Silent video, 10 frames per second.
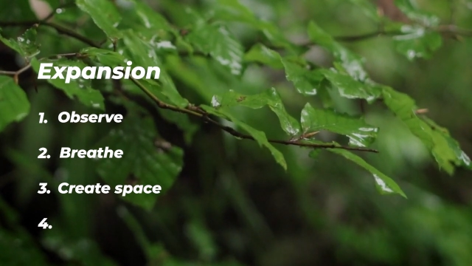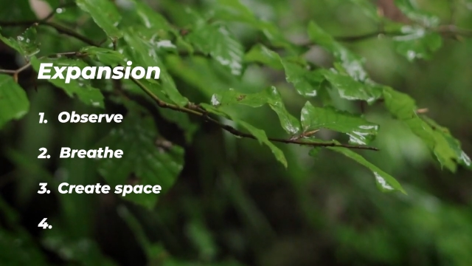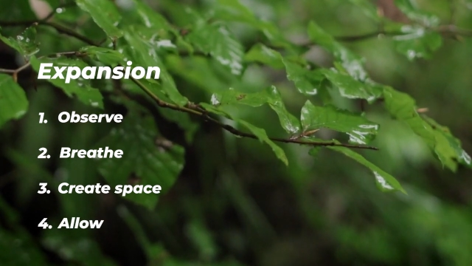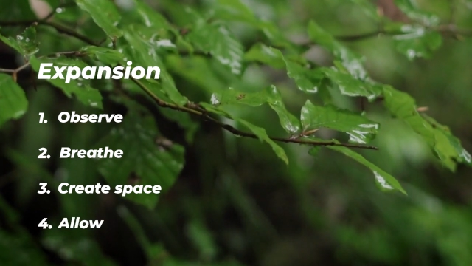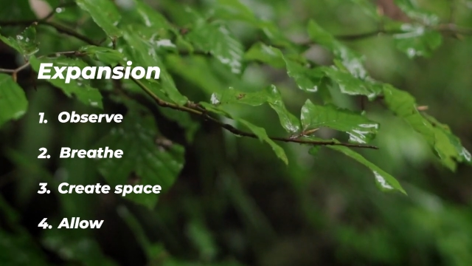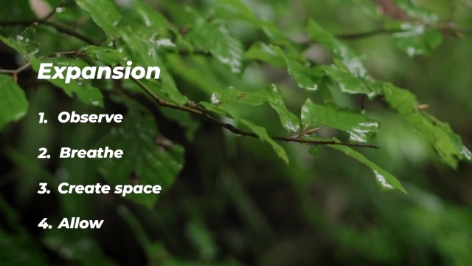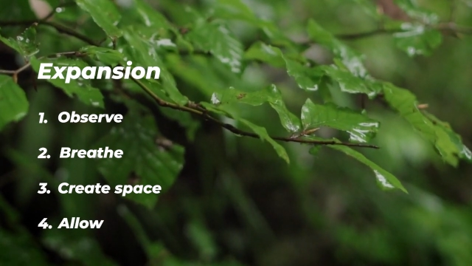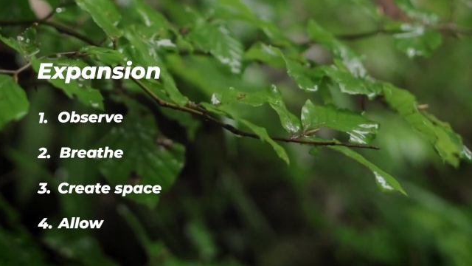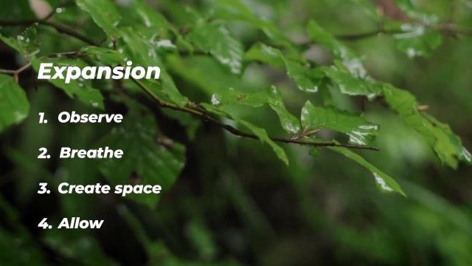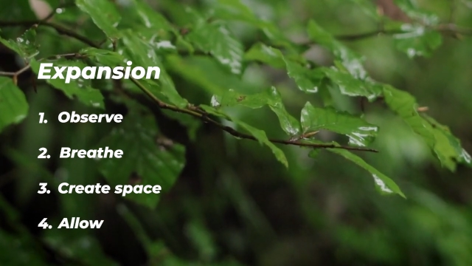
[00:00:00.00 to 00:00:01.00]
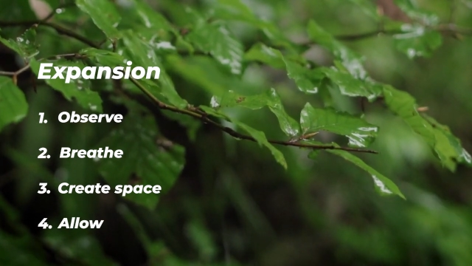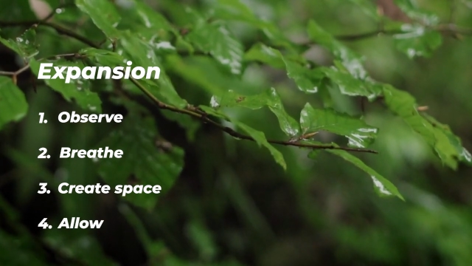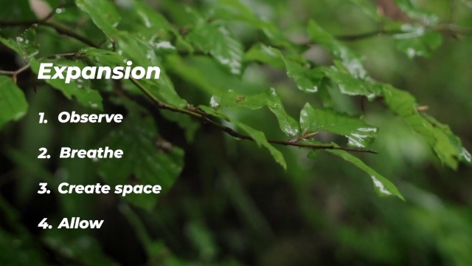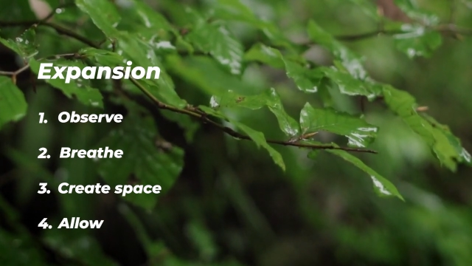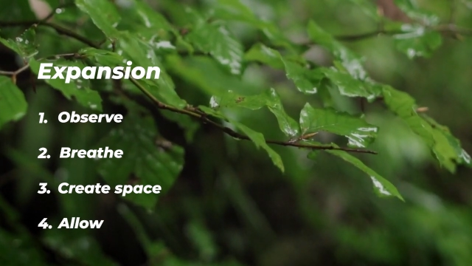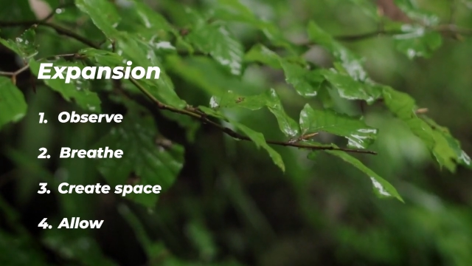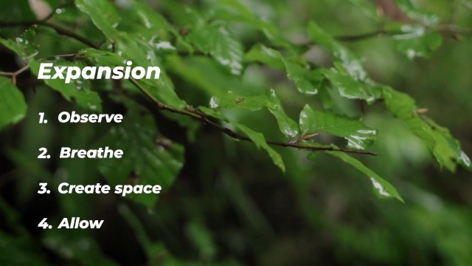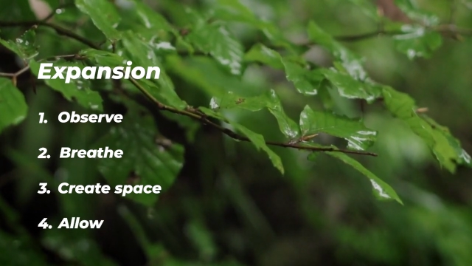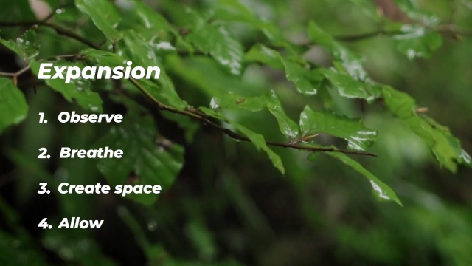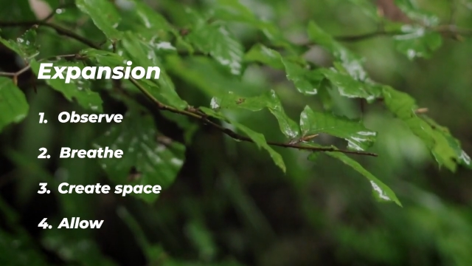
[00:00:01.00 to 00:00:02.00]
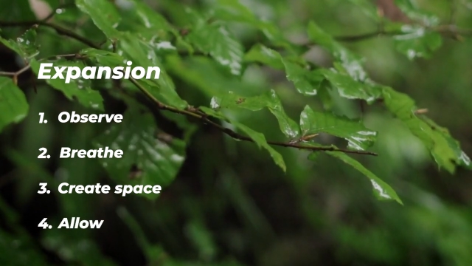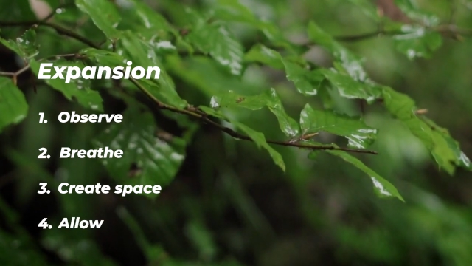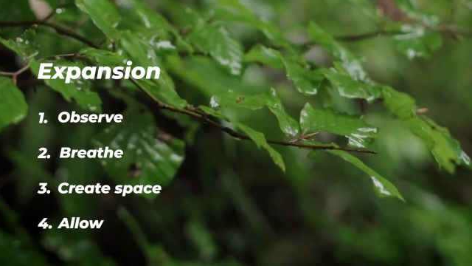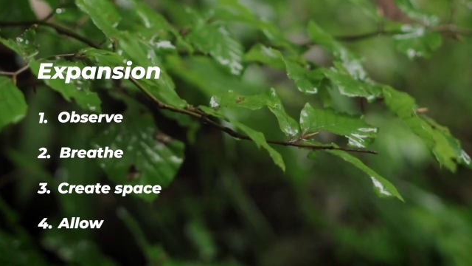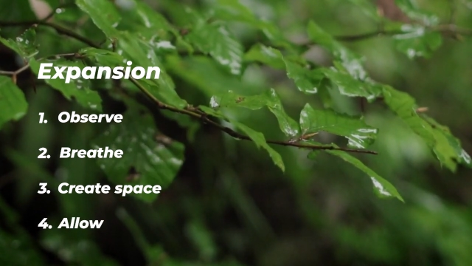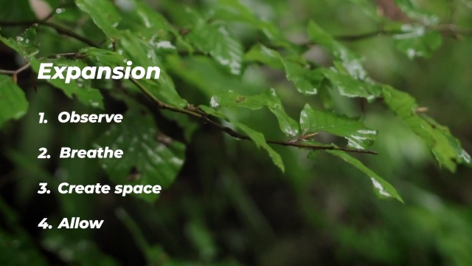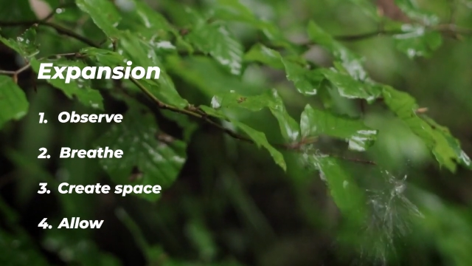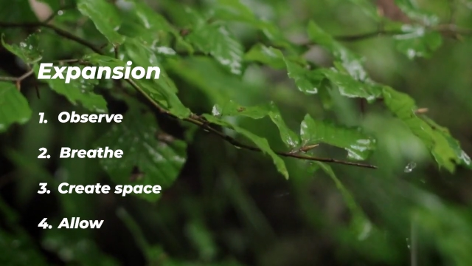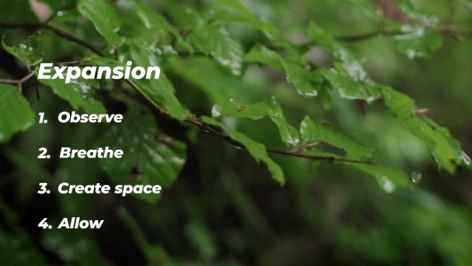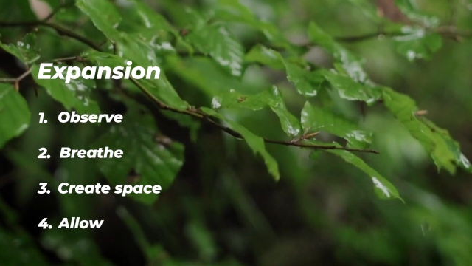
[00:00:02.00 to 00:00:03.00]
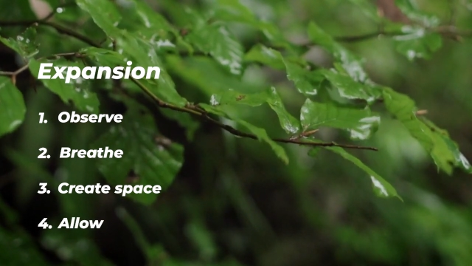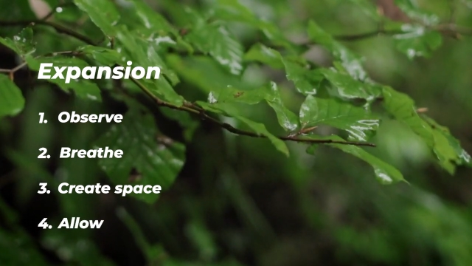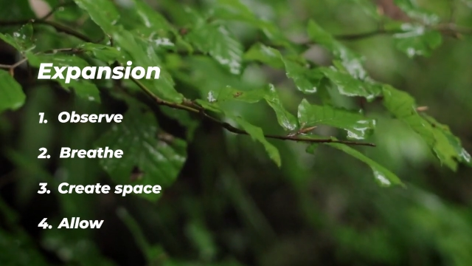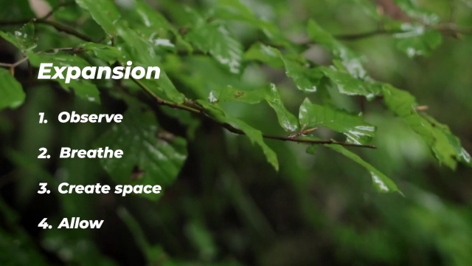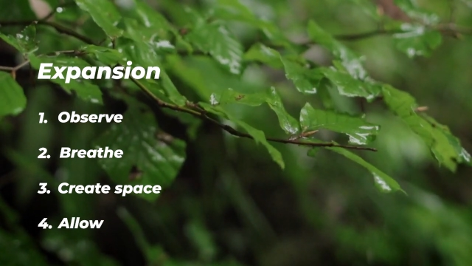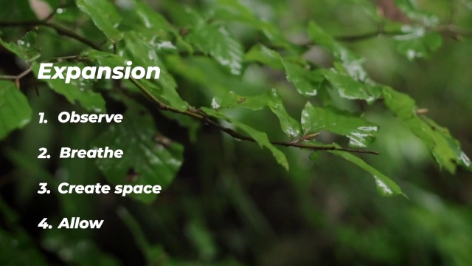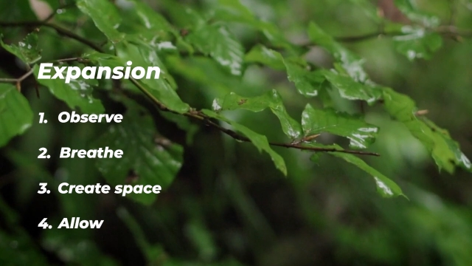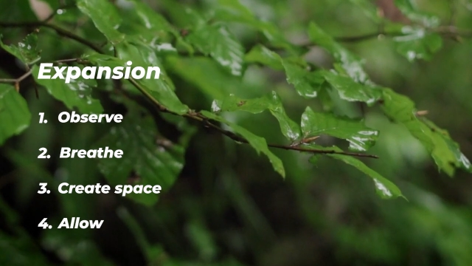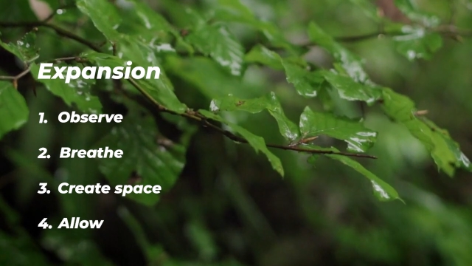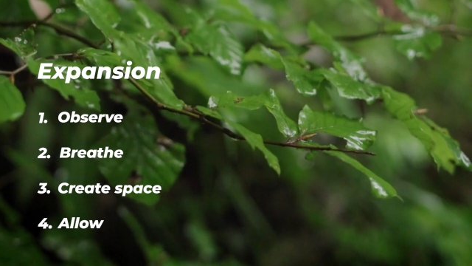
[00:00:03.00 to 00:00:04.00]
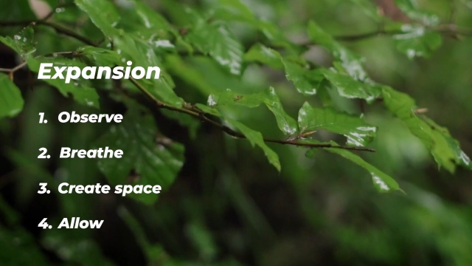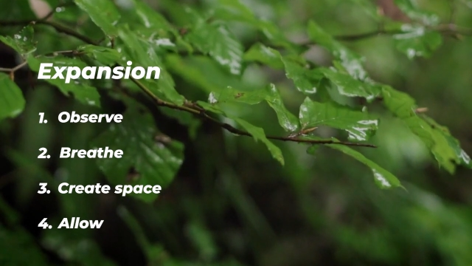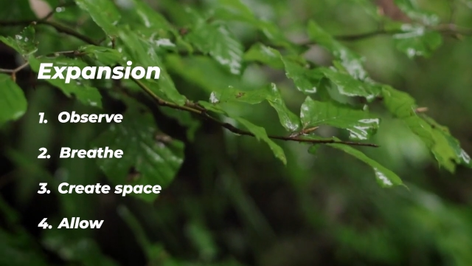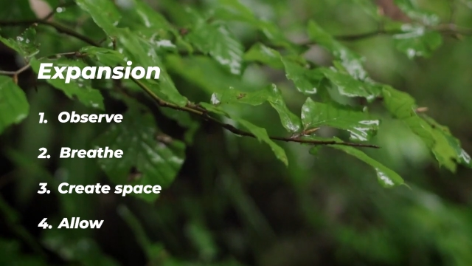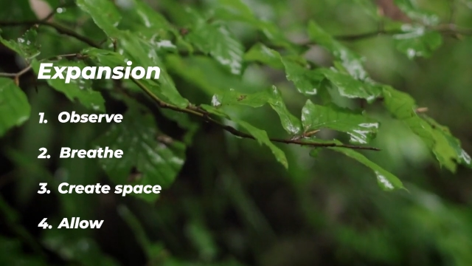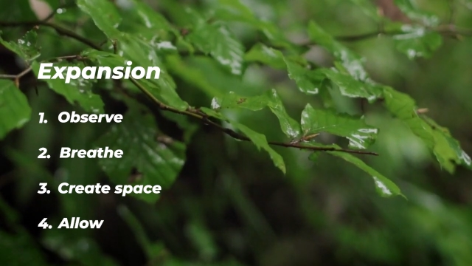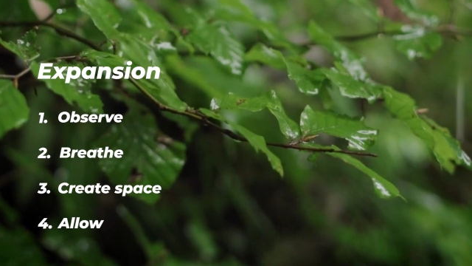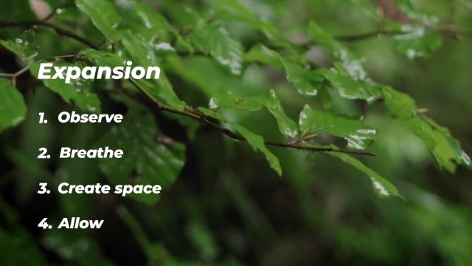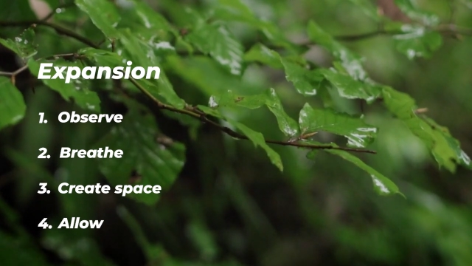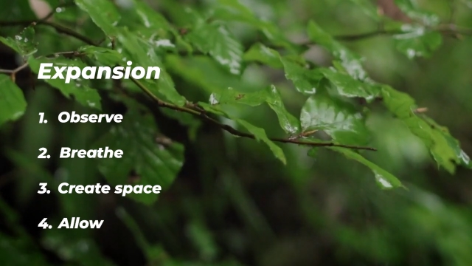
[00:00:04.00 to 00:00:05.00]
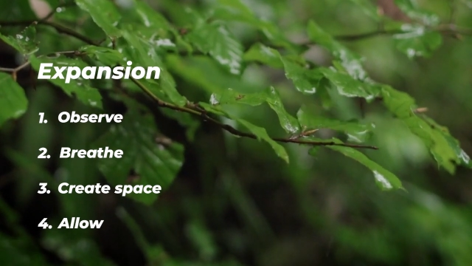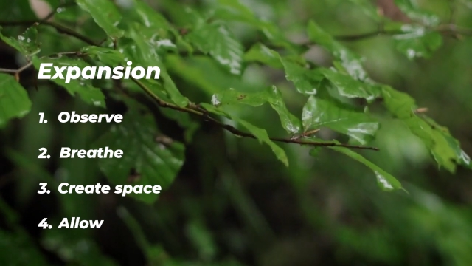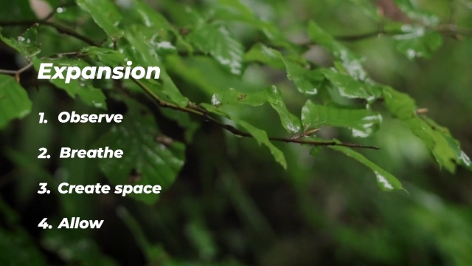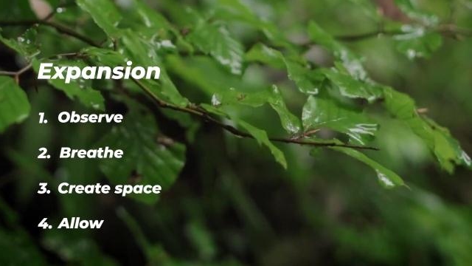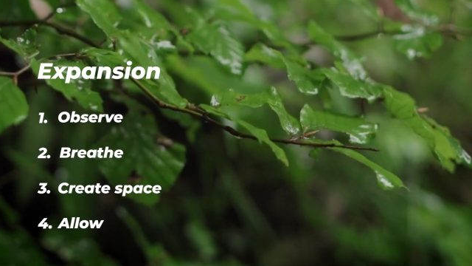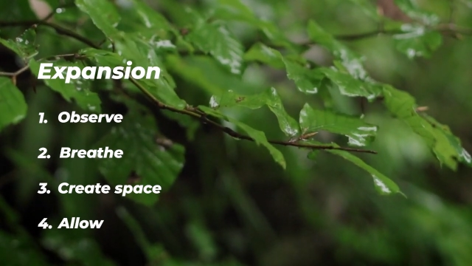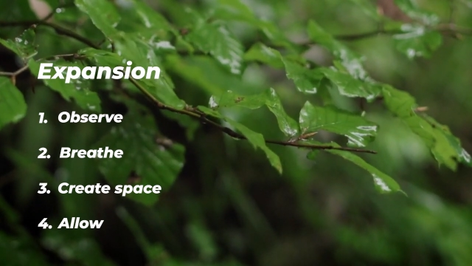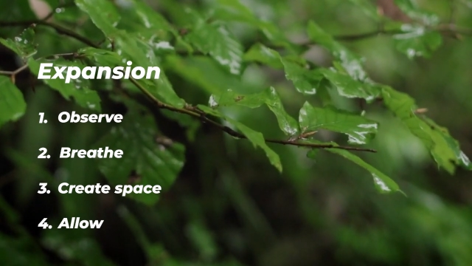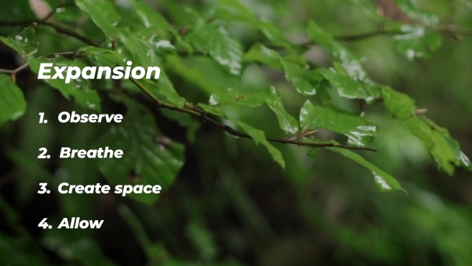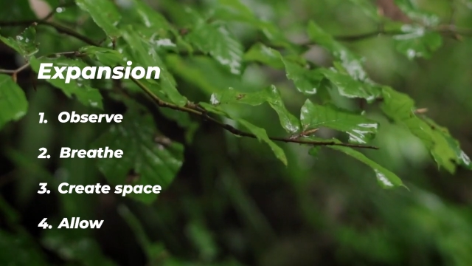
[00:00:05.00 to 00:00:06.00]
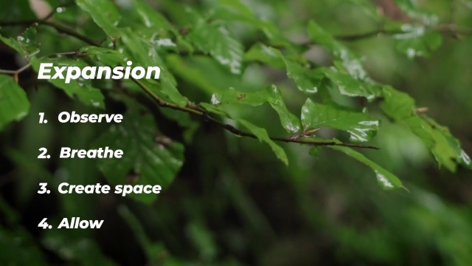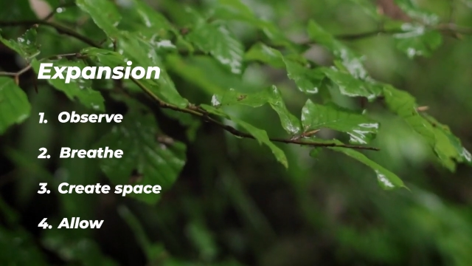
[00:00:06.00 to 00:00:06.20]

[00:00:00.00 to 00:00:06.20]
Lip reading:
(no speaker visible)